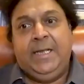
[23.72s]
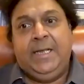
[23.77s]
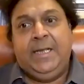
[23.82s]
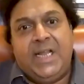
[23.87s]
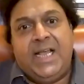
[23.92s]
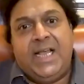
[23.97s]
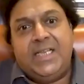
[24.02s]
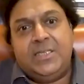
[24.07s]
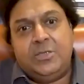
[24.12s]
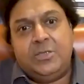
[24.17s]

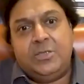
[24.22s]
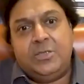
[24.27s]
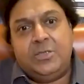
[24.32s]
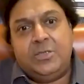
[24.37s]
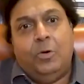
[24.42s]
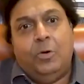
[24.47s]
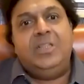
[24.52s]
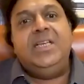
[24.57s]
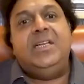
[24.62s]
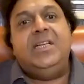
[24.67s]
then one
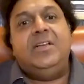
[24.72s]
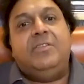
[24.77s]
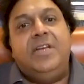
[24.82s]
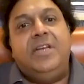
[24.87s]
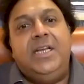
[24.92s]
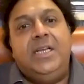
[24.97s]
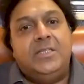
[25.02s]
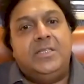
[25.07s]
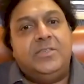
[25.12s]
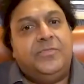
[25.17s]
has all
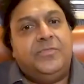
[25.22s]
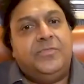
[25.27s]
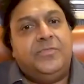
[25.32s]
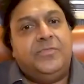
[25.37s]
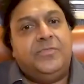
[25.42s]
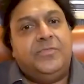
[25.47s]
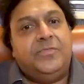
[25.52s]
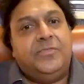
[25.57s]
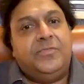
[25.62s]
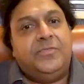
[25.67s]
the
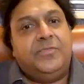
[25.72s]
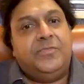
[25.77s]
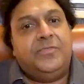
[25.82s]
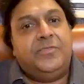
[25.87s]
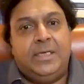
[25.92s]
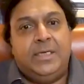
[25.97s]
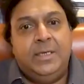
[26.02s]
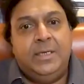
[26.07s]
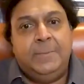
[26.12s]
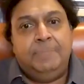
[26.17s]
ingredients for a
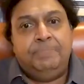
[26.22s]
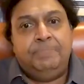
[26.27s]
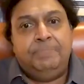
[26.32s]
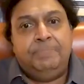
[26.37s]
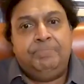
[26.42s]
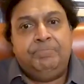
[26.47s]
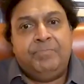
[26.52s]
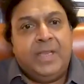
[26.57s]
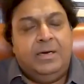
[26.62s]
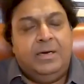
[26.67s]
conflict.
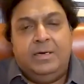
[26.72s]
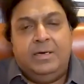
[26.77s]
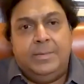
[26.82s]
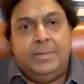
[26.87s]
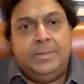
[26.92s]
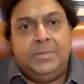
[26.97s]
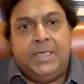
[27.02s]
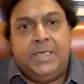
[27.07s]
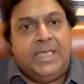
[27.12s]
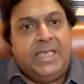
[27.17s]

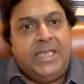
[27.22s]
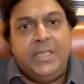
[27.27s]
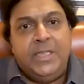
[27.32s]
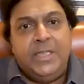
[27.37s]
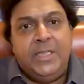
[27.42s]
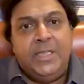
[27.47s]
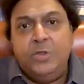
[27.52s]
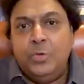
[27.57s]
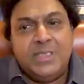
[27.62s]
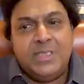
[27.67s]

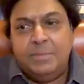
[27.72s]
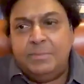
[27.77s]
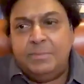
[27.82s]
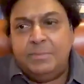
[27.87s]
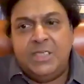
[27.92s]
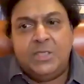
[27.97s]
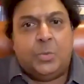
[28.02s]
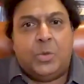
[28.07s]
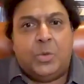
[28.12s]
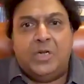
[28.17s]

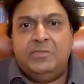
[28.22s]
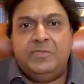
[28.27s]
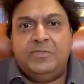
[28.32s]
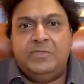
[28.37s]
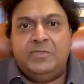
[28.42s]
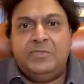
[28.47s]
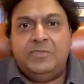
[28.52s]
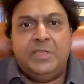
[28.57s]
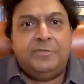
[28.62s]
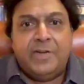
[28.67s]
Hinduism is
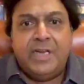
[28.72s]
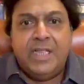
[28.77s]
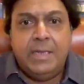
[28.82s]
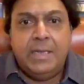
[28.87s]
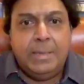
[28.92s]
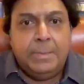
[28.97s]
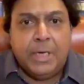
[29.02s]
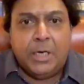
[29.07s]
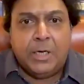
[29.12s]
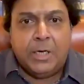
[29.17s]
one of
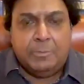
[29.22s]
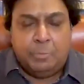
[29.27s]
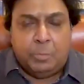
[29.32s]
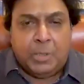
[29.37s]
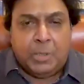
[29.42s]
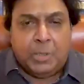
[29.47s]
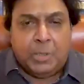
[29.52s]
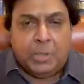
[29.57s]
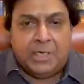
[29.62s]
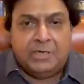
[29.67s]

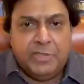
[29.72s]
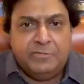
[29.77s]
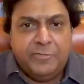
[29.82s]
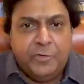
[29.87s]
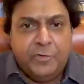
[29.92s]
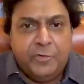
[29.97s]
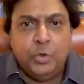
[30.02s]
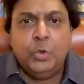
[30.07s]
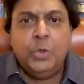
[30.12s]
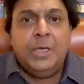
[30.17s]

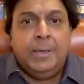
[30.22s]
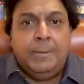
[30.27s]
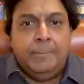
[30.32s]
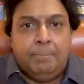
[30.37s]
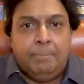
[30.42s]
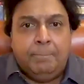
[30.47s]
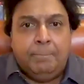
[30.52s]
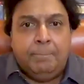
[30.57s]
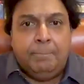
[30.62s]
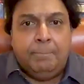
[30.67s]
the few
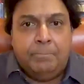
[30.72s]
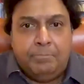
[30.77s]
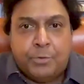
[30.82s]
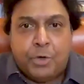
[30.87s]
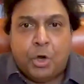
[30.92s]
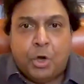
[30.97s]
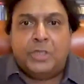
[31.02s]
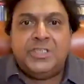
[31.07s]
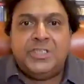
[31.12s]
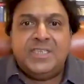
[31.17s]

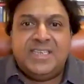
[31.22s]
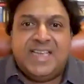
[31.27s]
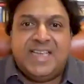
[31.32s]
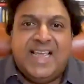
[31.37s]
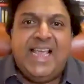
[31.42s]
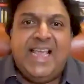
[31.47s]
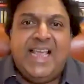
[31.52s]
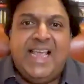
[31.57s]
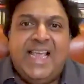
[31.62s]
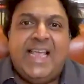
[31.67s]

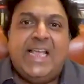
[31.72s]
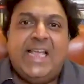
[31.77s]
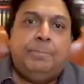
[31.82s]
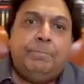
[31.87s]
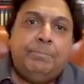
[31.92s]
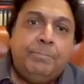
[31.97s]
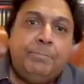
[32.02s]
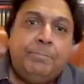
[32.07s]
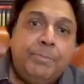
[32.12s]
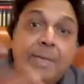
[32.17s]
Bronze
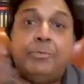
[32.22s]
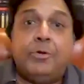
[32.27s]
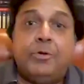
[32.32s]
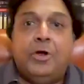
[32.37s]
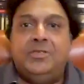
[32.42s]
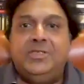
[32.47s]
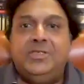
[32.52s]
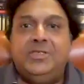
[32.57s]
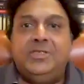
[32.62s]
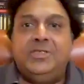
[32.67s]
Age,
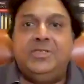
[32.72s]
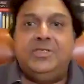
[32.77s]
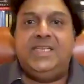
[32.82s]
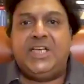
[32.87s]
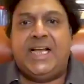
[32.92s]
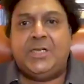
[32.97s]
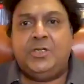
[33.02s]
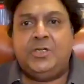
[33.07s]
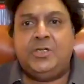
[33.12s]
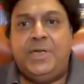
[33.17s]
pre-Bronze Age
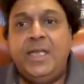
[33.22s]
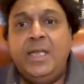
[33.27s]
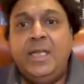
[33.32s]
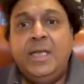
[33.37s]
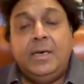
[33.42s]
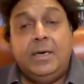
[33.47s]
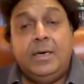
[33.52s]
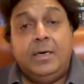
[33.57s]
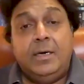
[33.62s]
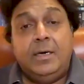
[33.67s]

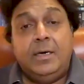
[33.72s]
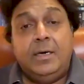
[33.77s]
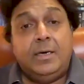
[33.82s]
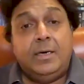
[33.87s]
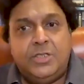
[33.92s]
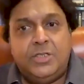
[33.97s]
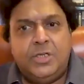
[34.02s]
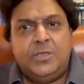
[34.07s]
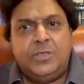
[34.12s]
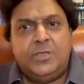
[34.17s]
actually,
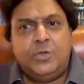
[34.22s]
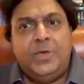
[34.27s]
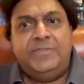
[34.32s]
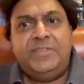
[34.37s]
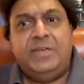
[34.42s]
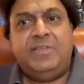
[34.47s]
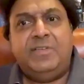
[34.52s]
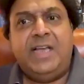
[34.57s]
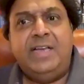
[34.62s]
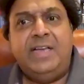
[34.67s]
cultures
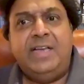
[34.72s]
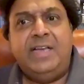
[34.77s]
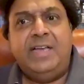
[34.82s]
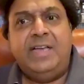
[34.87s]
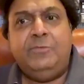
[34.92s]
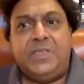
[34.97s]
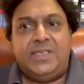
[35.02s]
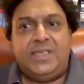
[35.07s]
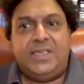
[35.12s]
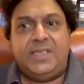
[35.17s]
to have
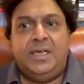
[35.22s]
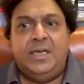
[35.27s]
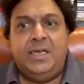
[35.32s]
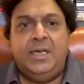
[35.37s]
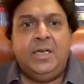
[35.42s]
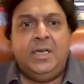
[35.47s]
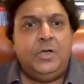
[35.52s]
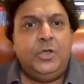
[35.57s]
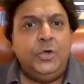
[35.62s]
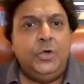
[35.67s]
survived to this
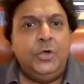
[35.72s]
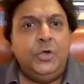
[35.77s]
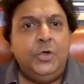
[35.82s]
day.